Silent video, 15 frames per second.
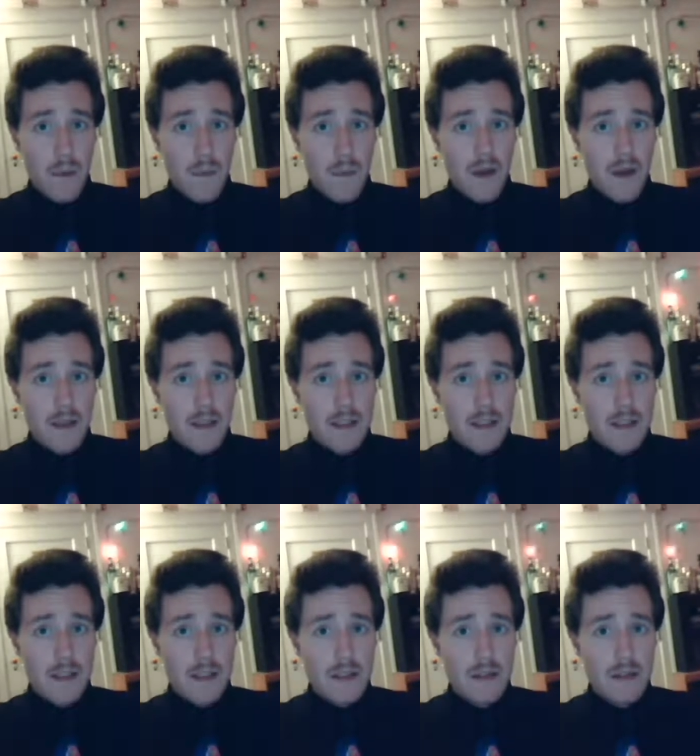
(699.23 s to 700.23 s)
But,
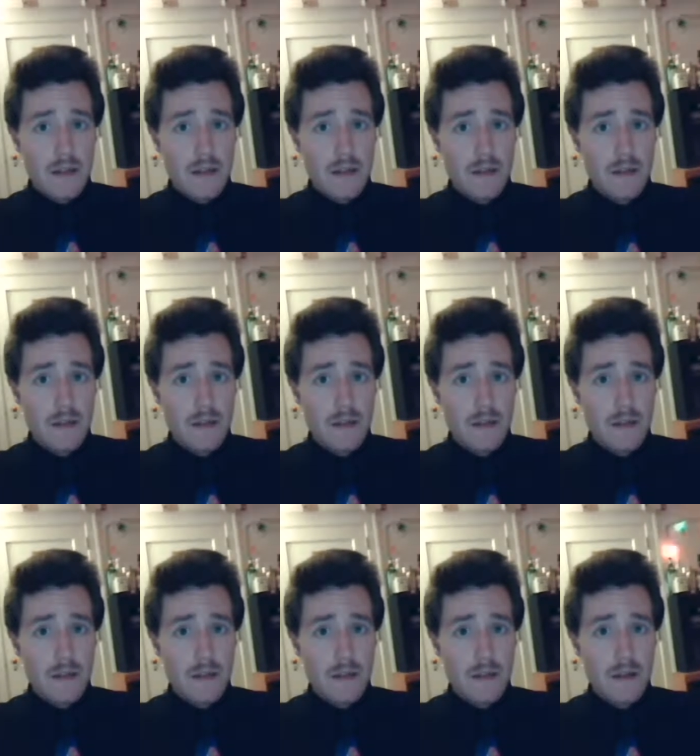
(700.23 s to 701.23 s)

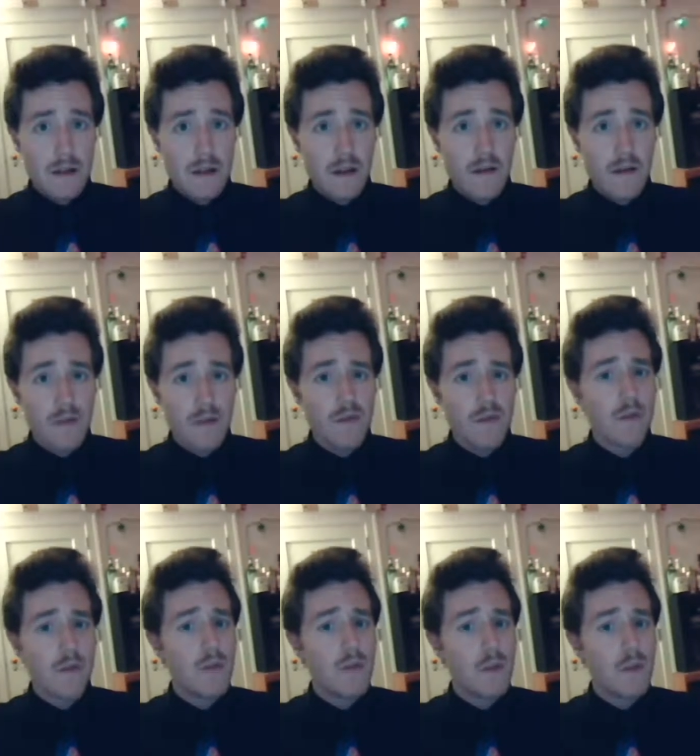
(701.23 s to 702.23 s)
there
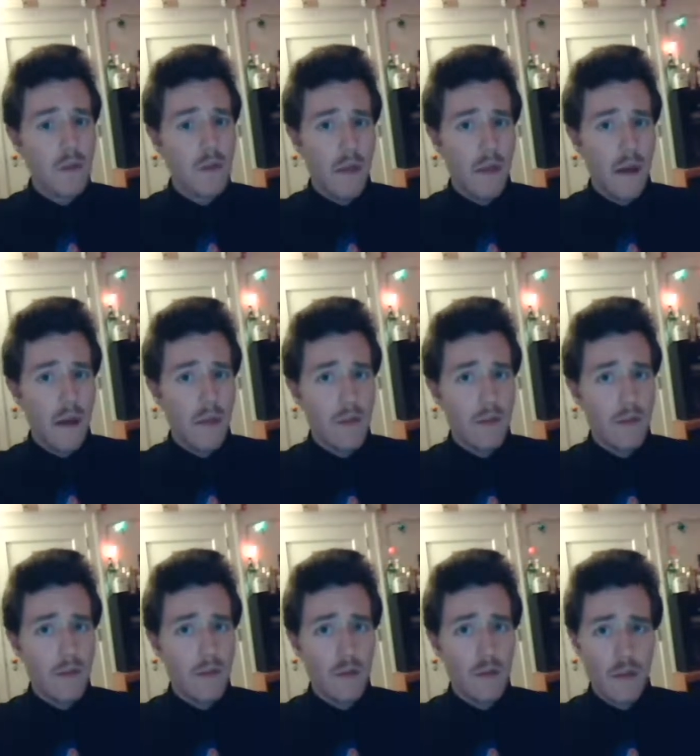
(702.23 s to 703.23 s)
was more than that. There
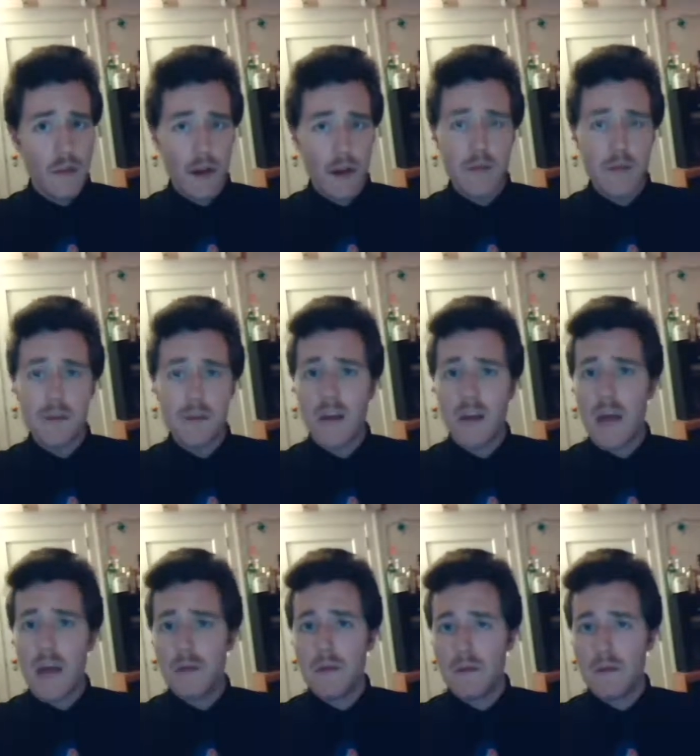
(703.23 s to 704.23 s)
was more than that. I wasn't
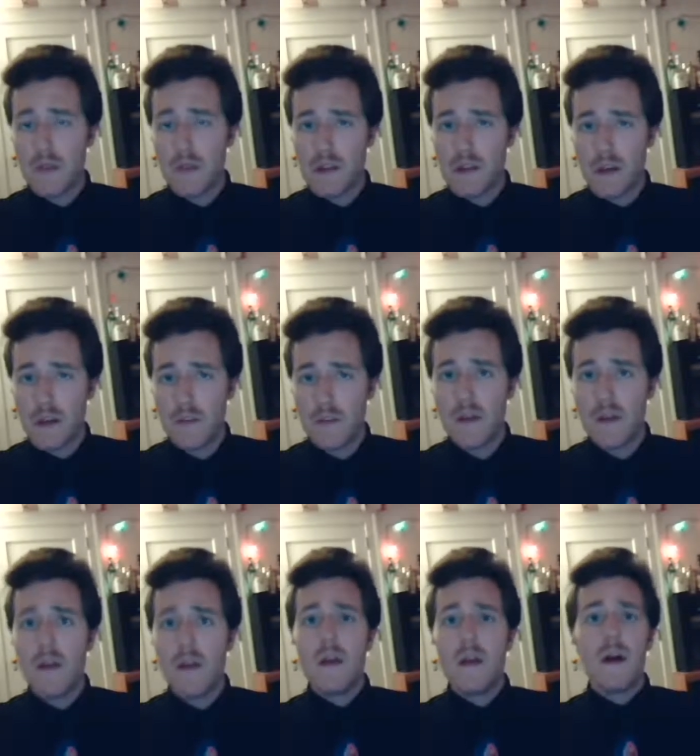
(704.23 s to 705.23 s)
happy with myself.
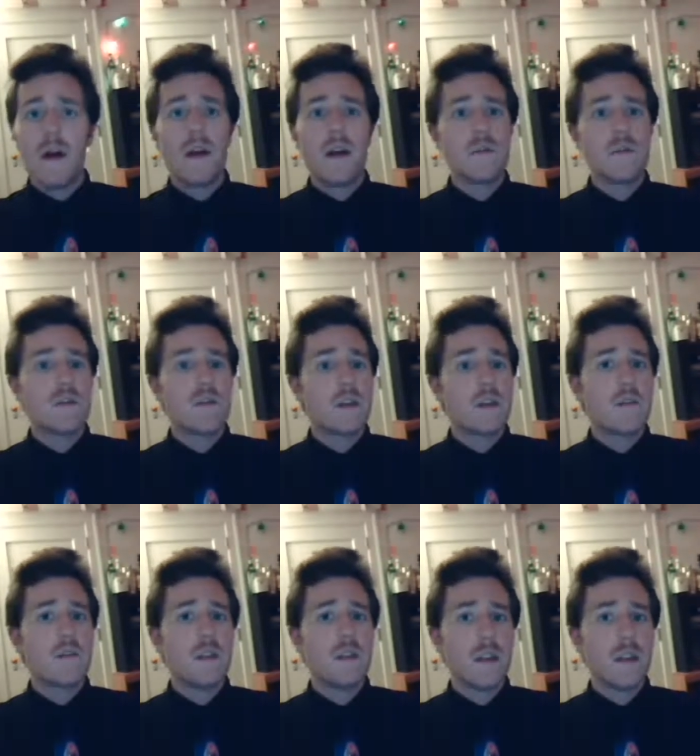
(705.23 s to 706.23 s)
I didn't
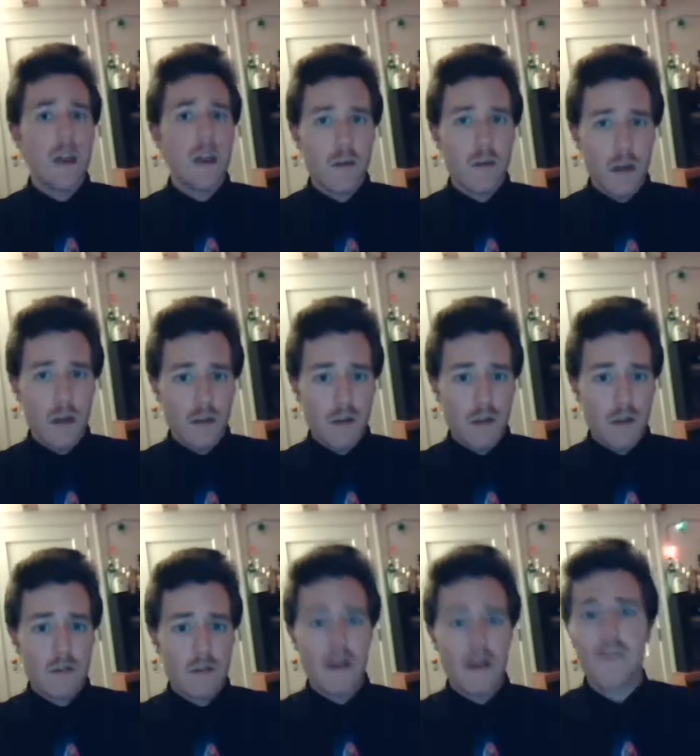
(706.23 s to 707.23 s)
particularly like what I was
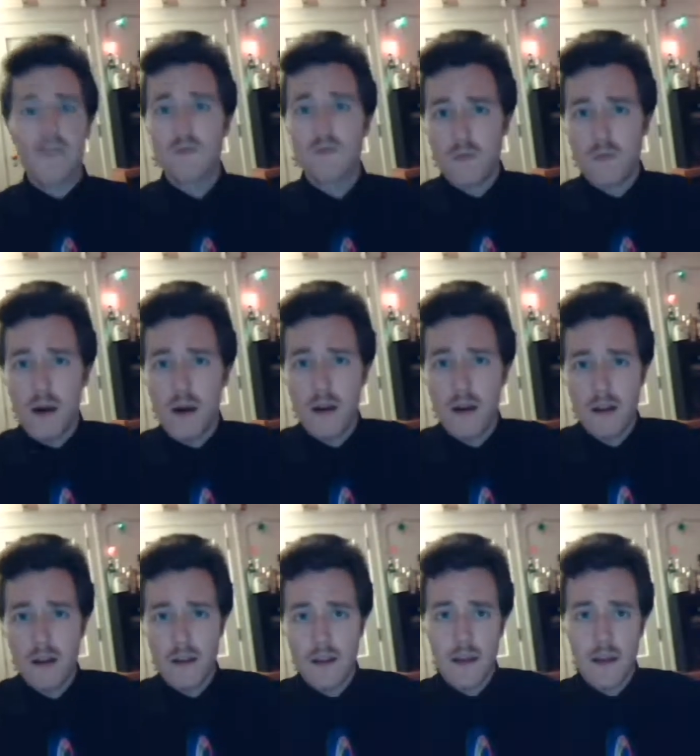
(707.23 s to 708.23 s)
doing. After a
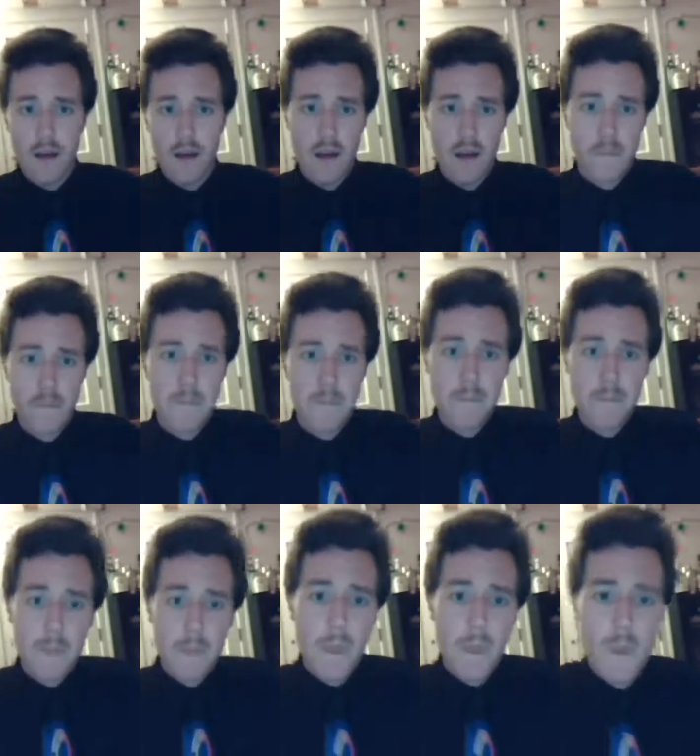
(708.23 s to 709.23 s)
while, I
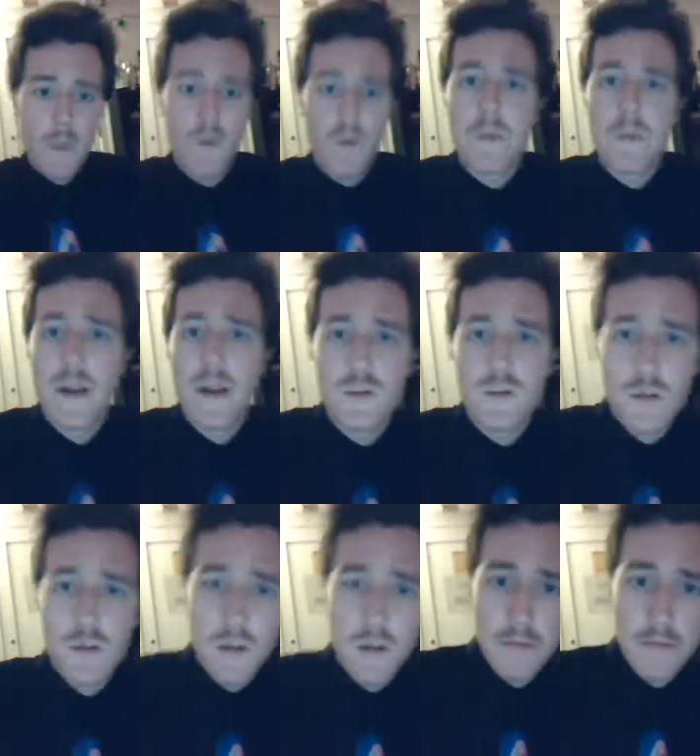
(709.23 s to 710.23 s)
went back to
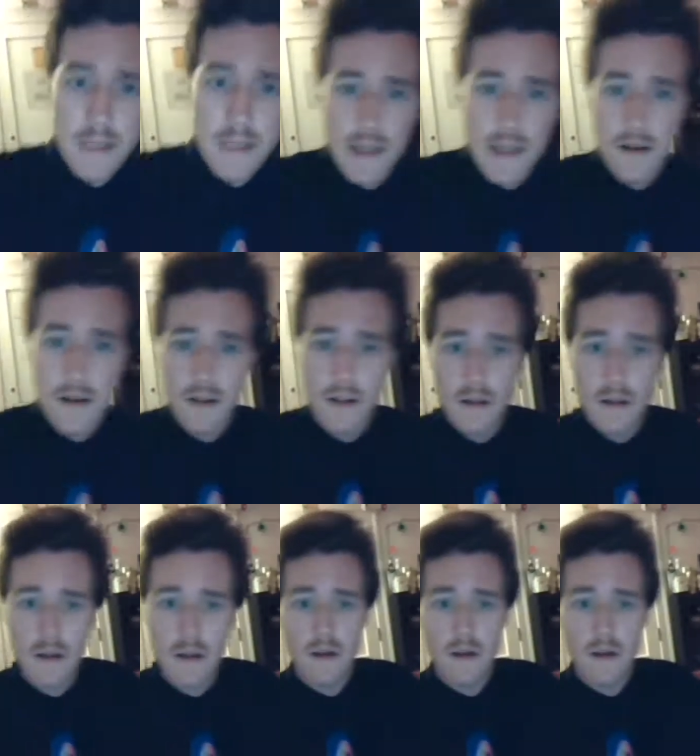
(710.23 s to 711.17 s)
working retail,